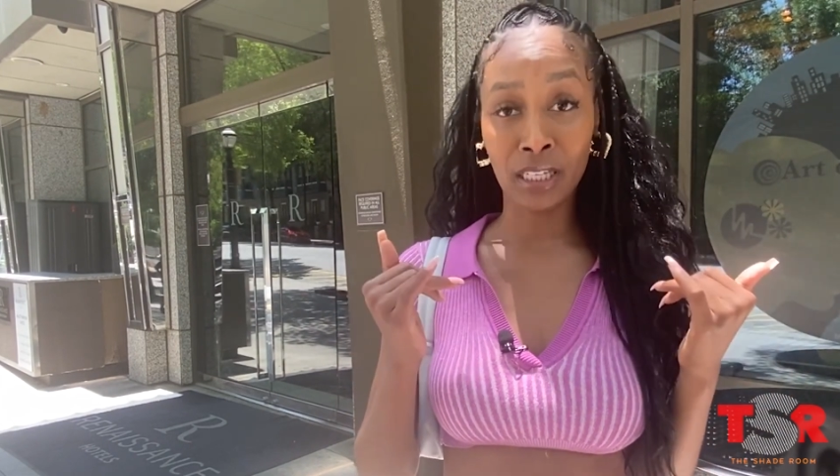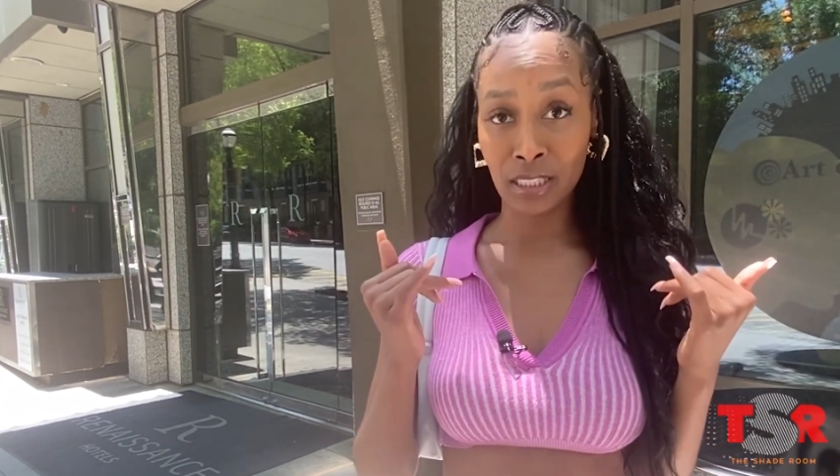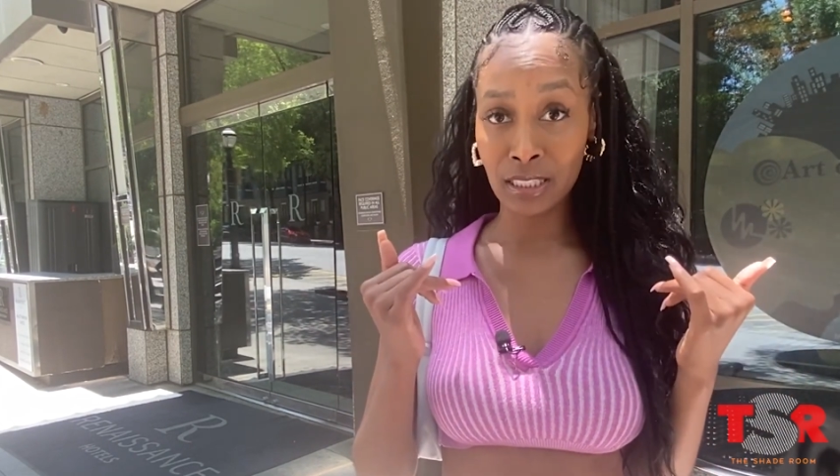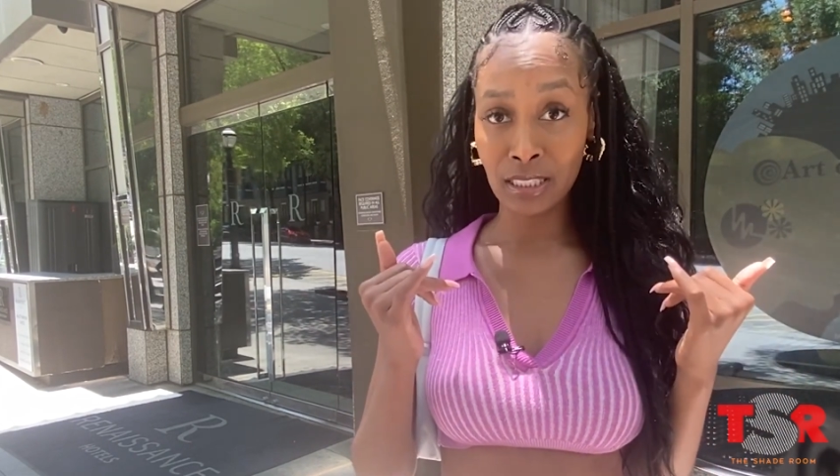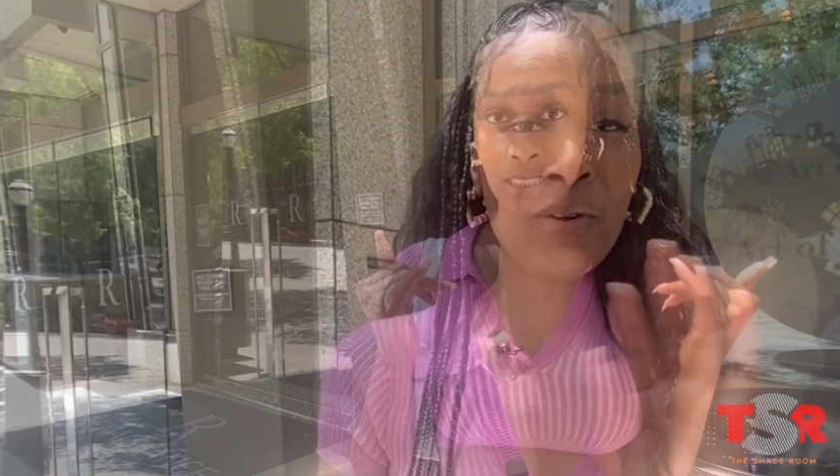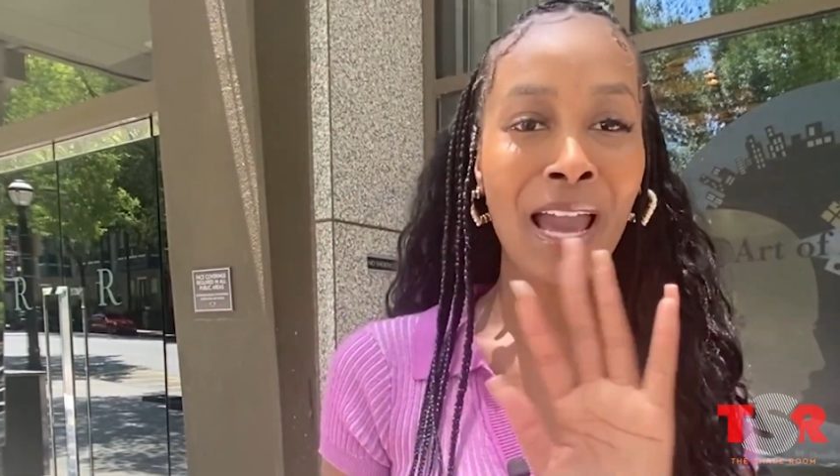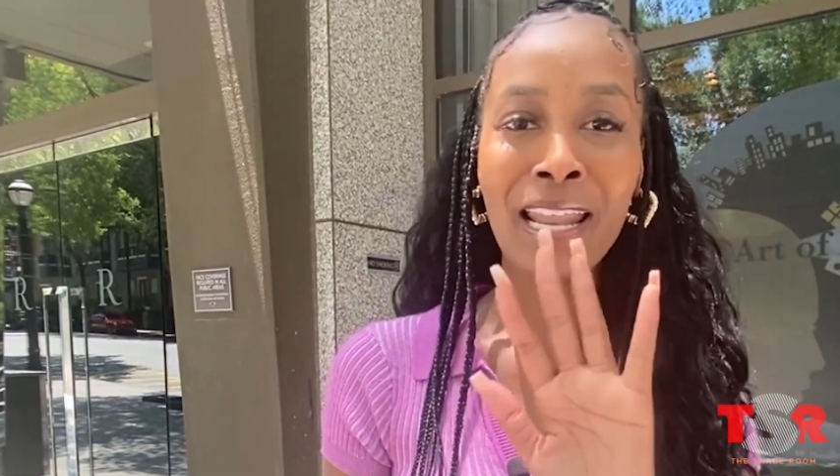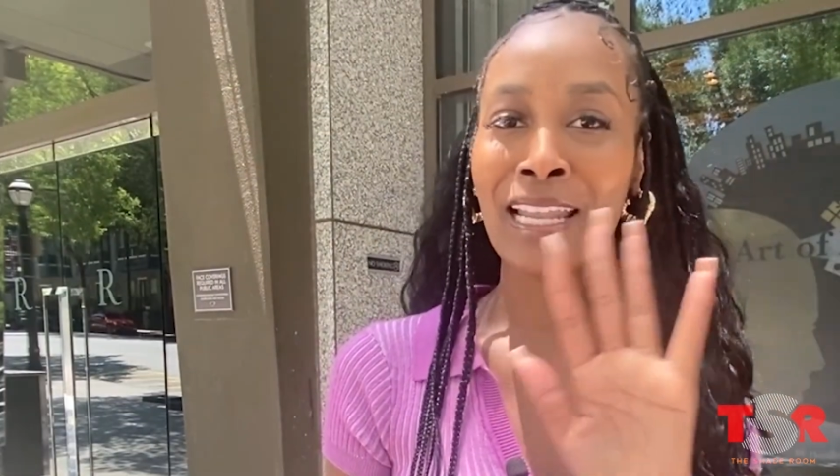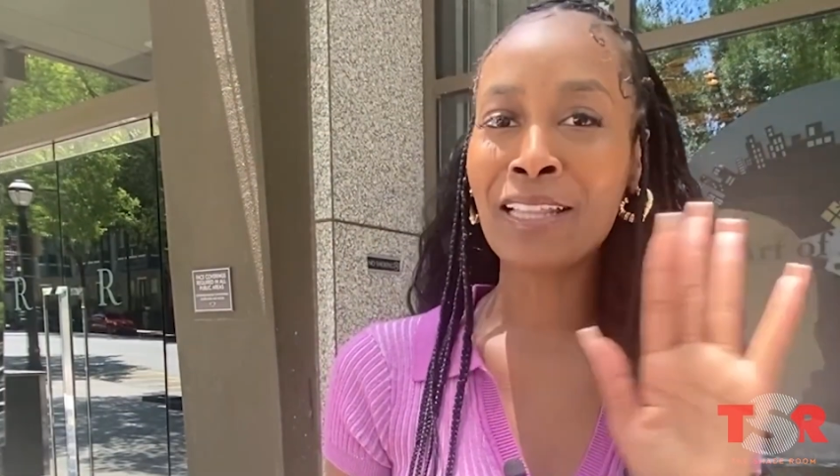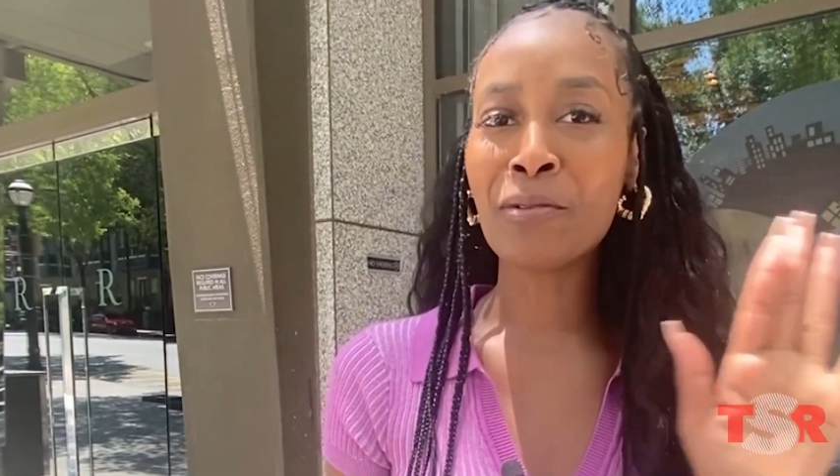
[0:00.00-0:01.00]
You
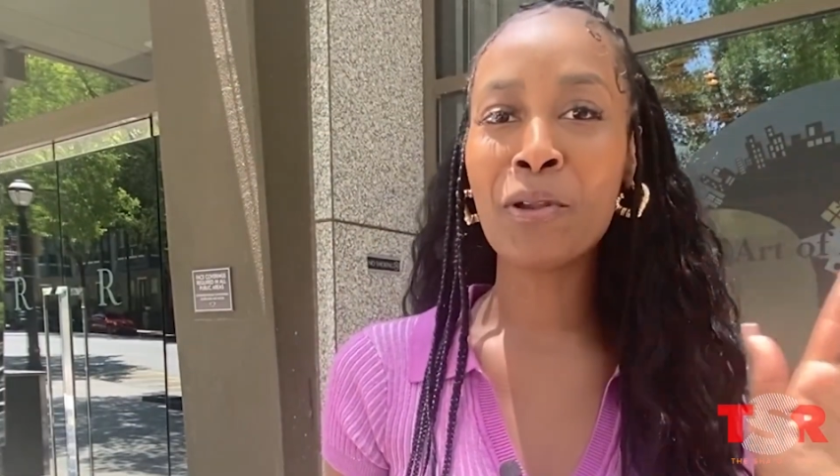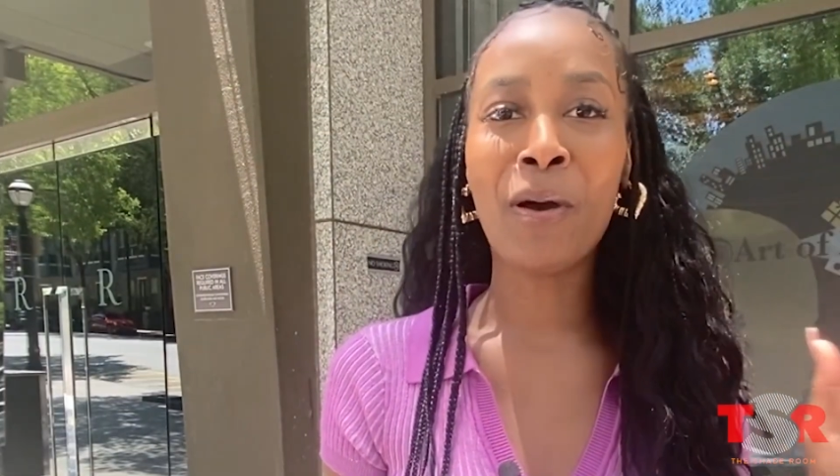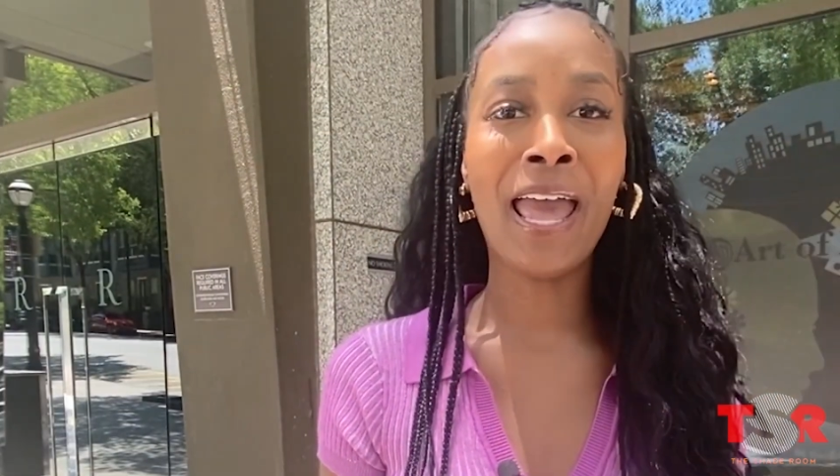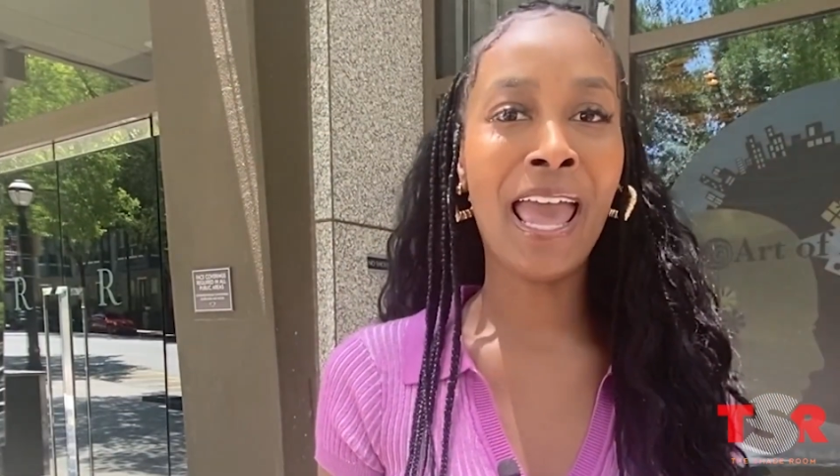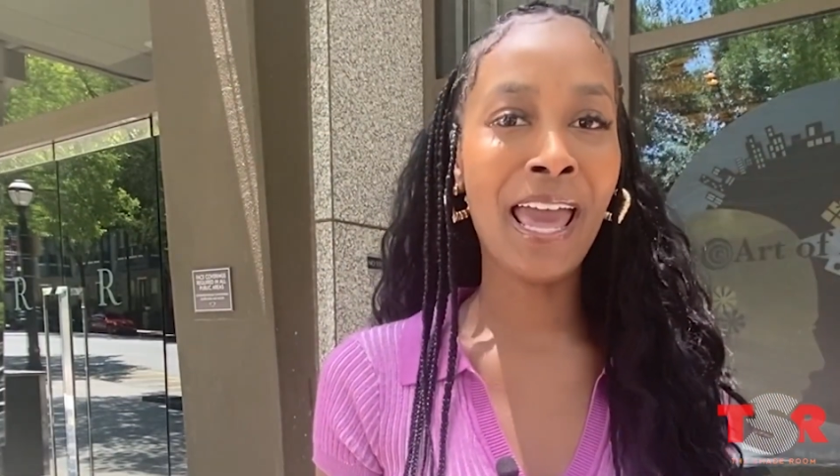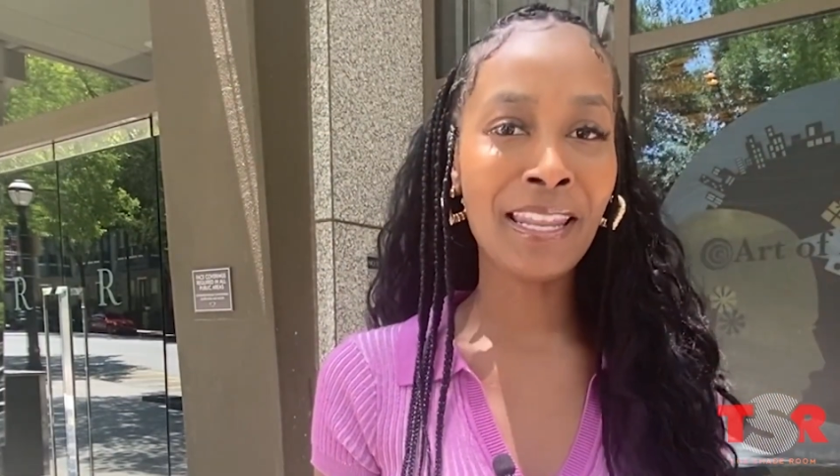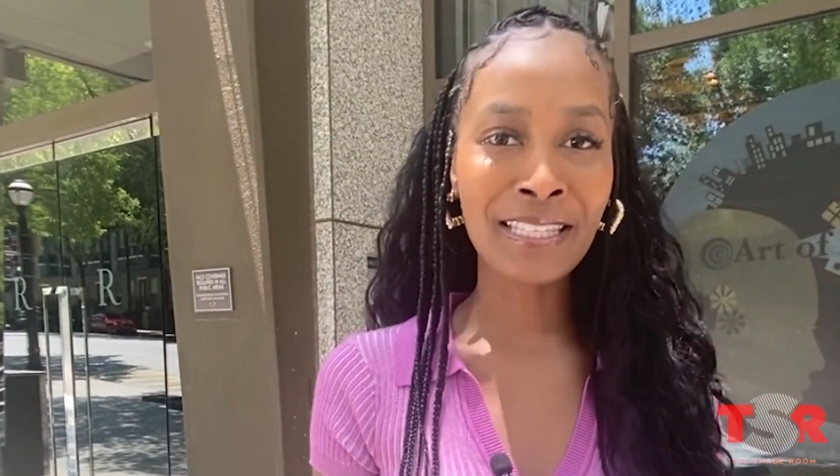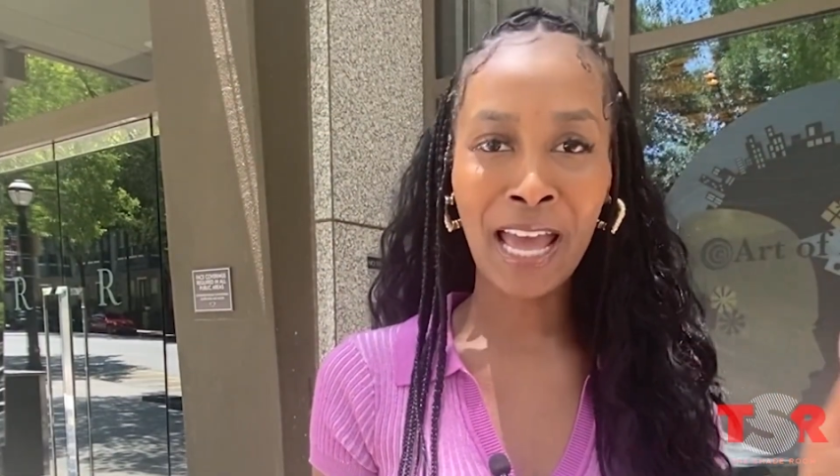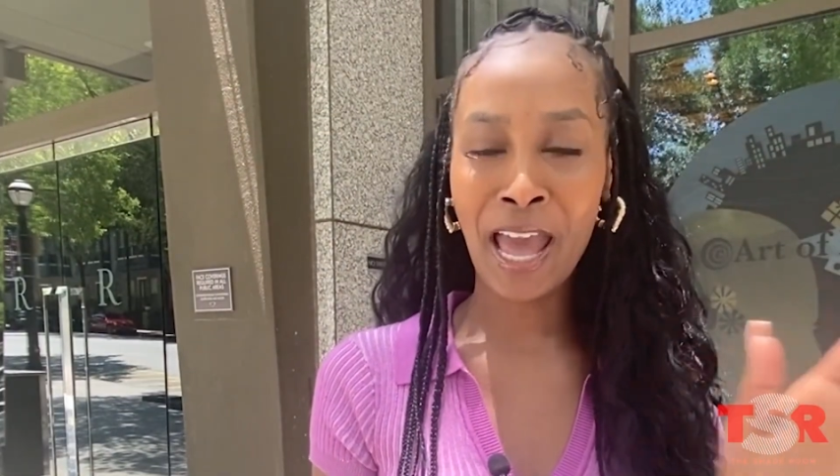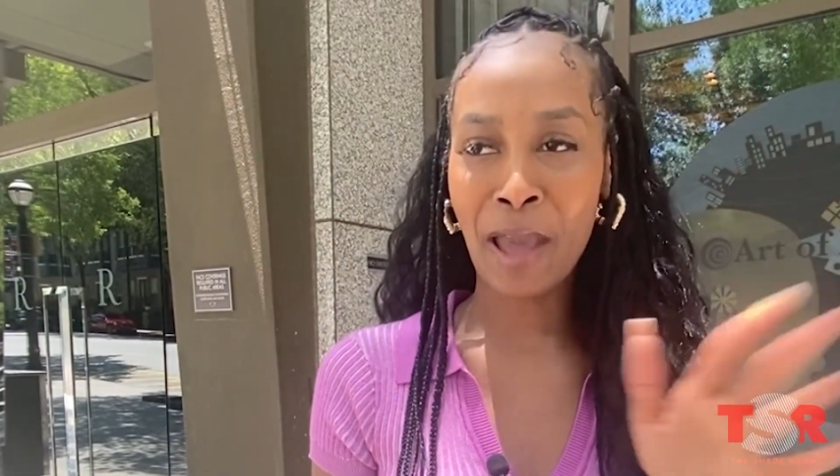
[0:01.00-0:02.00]
gotta let them know ahead
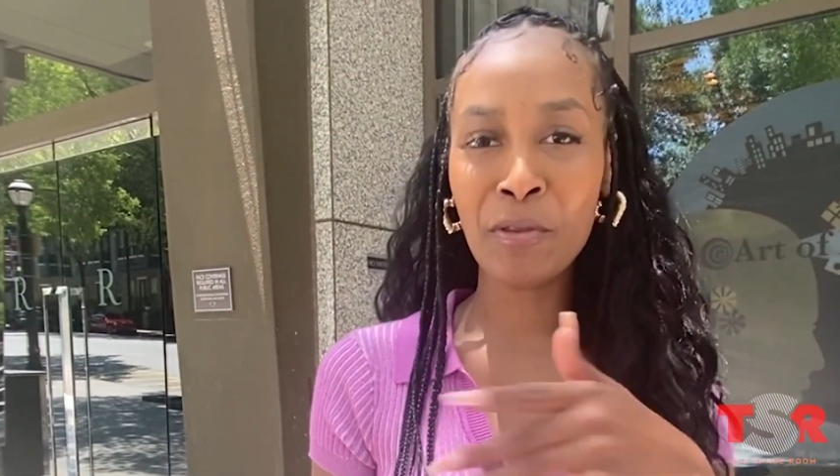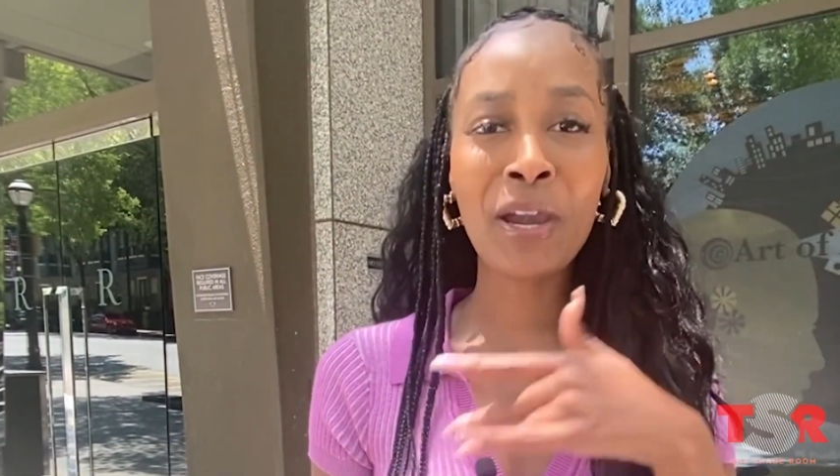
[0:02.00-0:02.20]
of time.